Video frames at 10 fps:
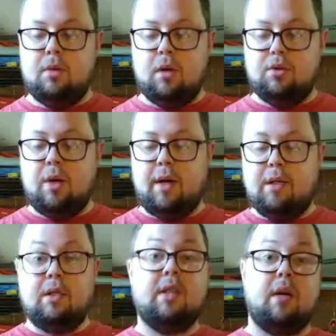I'll try
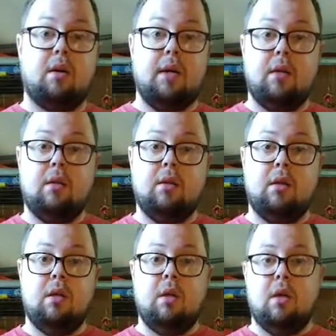and center it
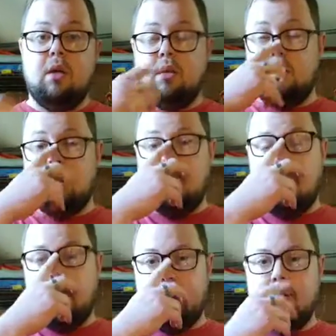
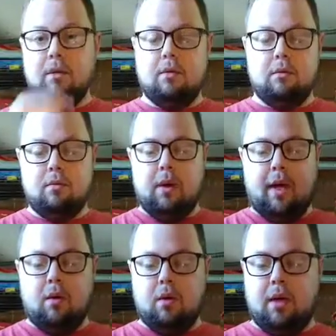so I can
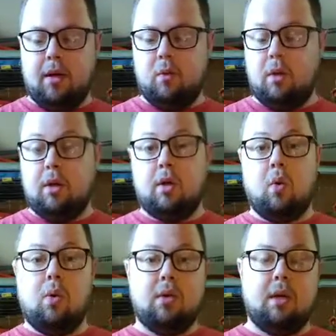outline where the
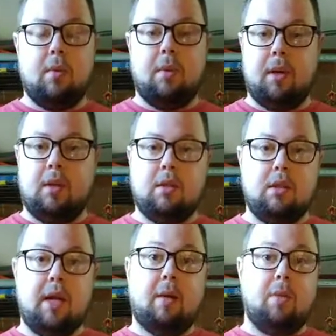core is going to be,
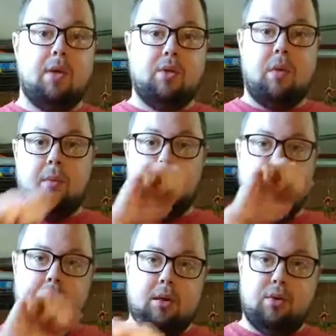take my Dremel
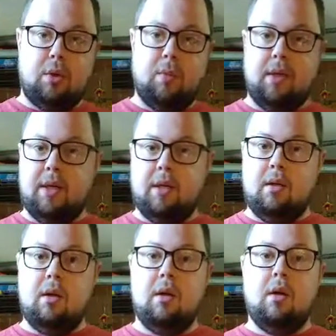and Dremel
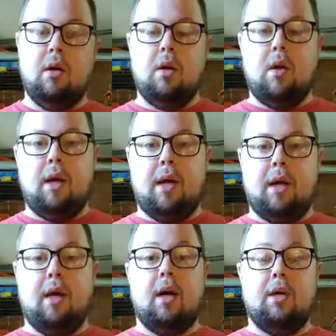in
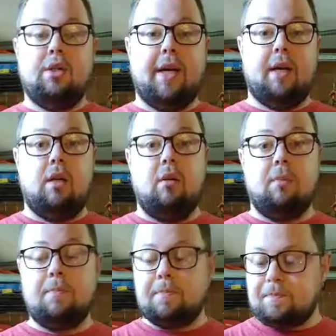a channel,